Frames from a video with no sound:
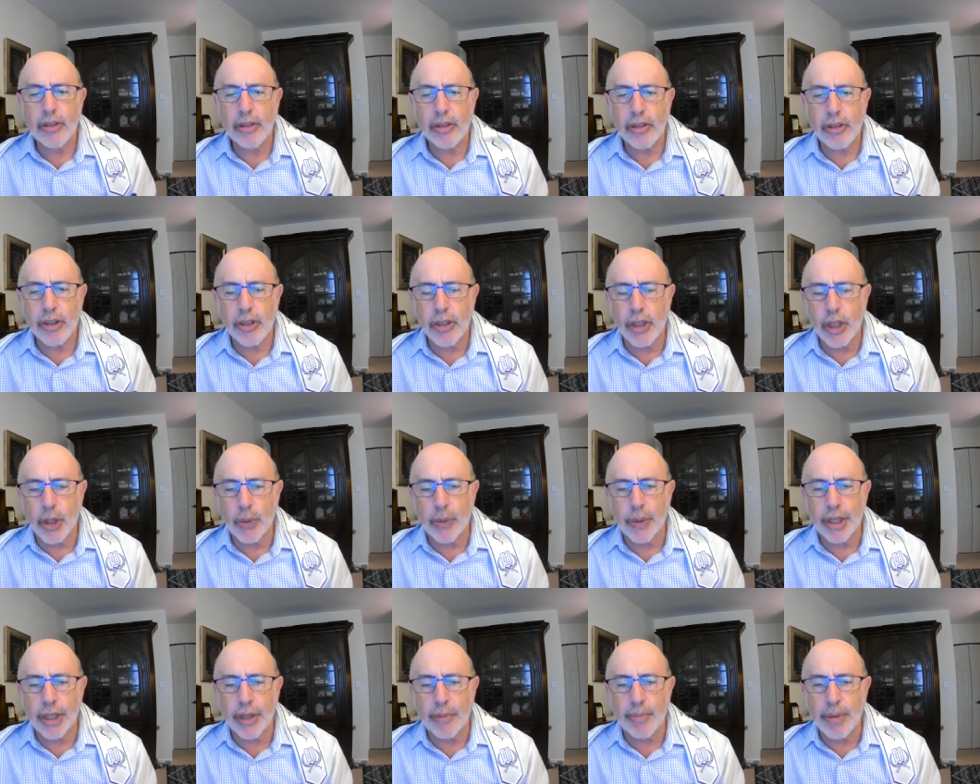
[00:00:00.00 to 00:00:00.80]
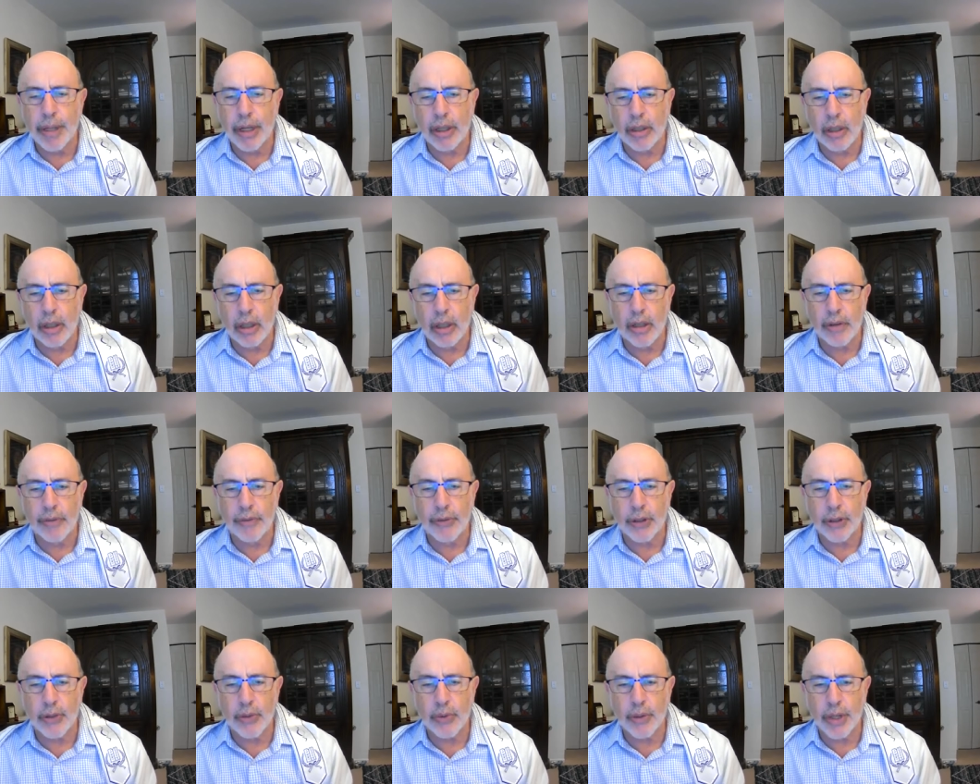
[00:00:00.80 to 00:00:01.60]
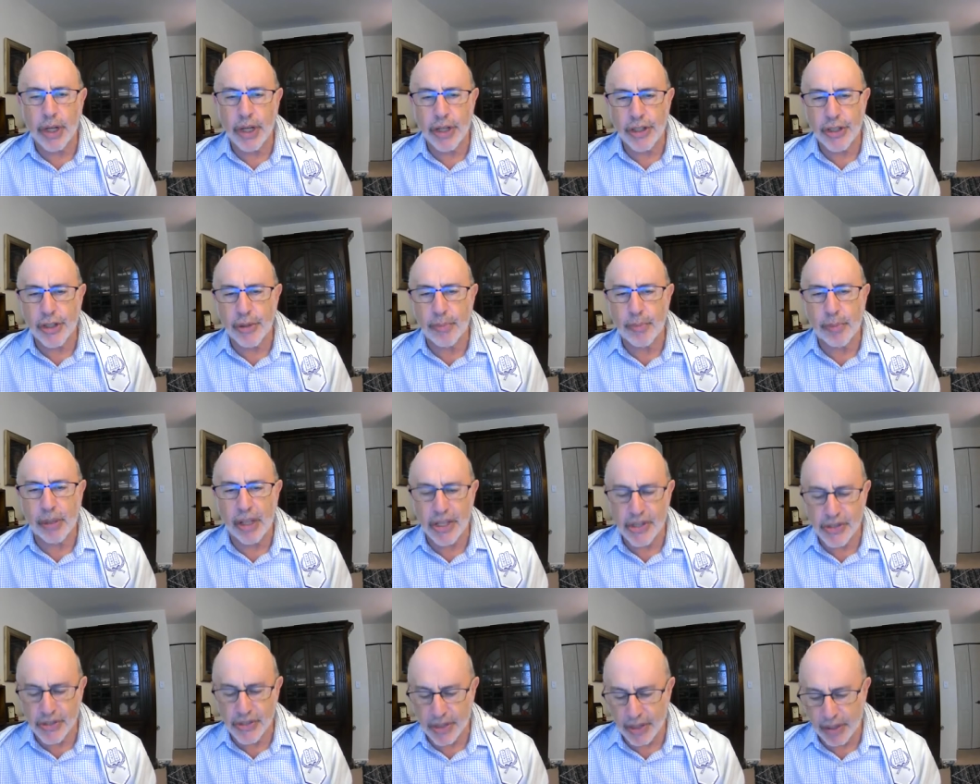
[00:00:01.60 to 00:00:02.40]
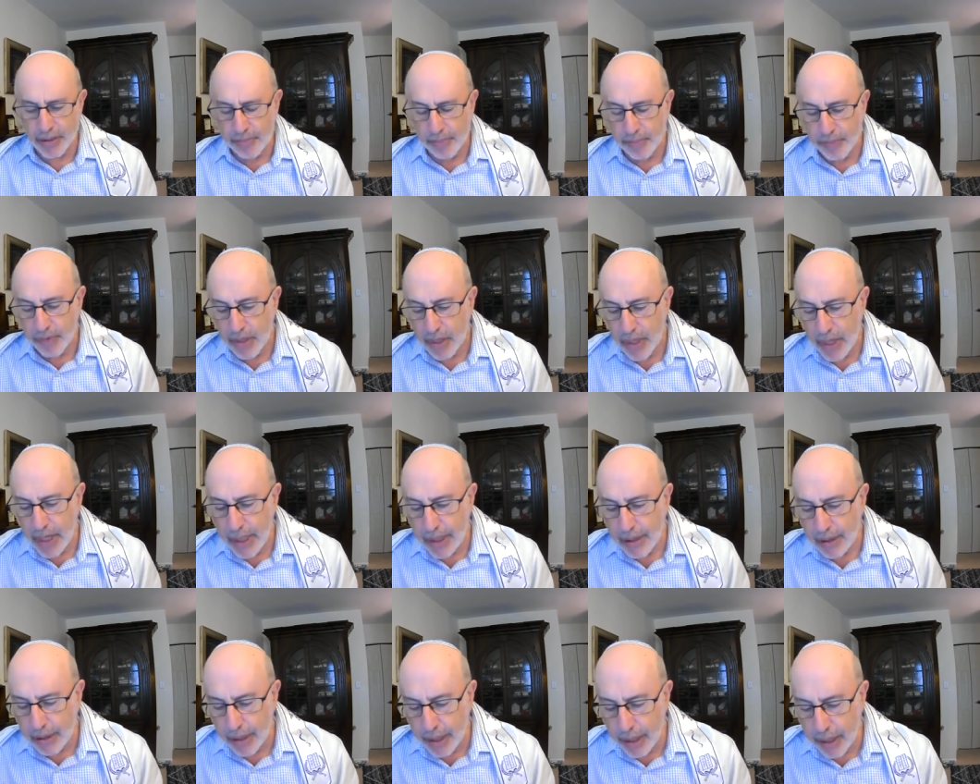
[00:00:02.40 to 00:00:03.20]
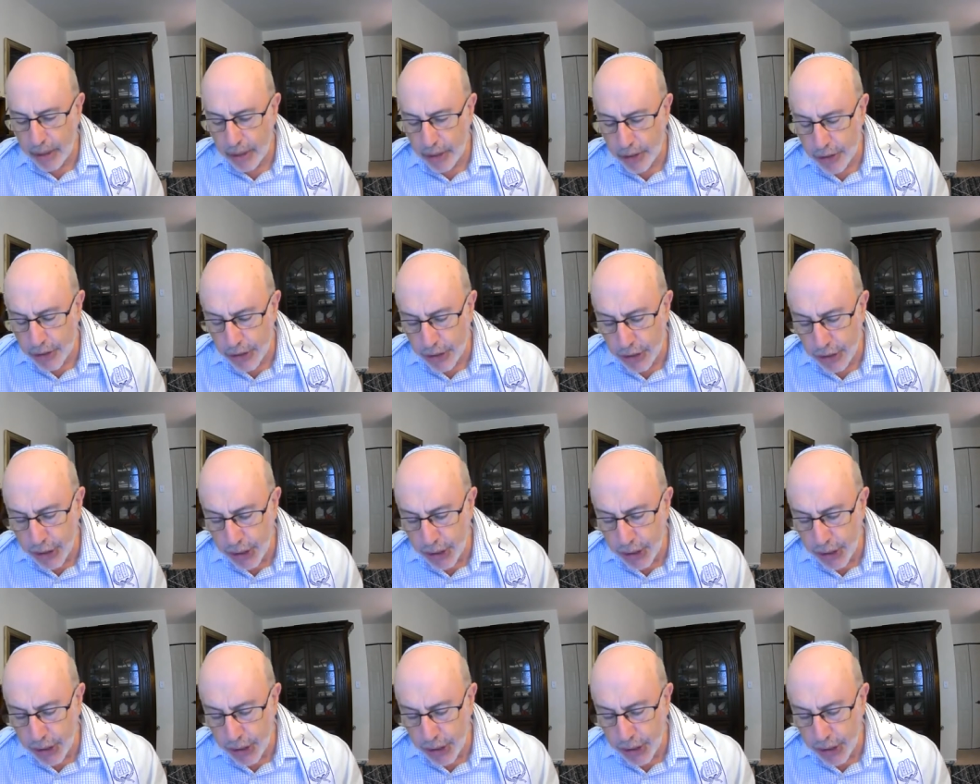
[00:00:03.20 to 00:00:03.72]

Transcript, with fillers: continuing in the middle of the creation blessing. Le'el asher